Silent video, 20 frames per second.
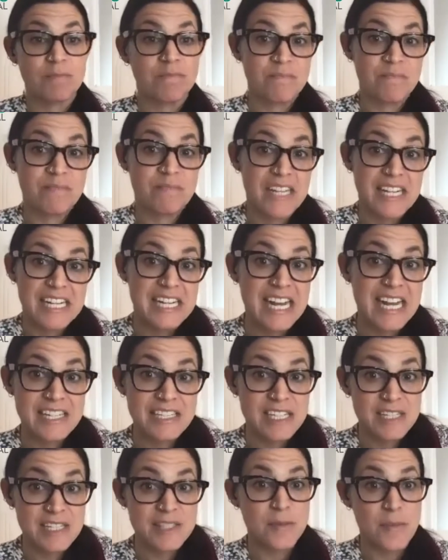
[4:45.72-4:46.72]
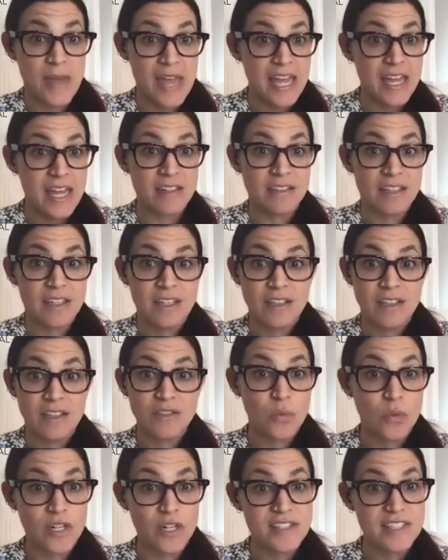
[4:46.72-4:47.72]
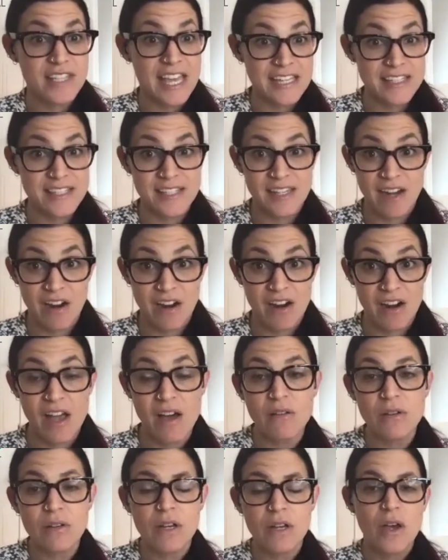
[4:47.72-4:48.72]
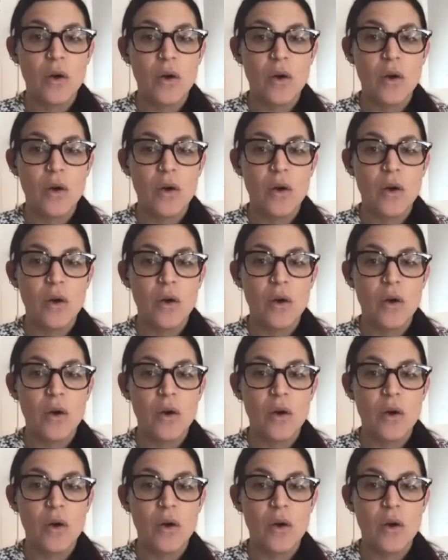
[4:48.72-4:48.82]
they didn't anticipate the worst case scenario,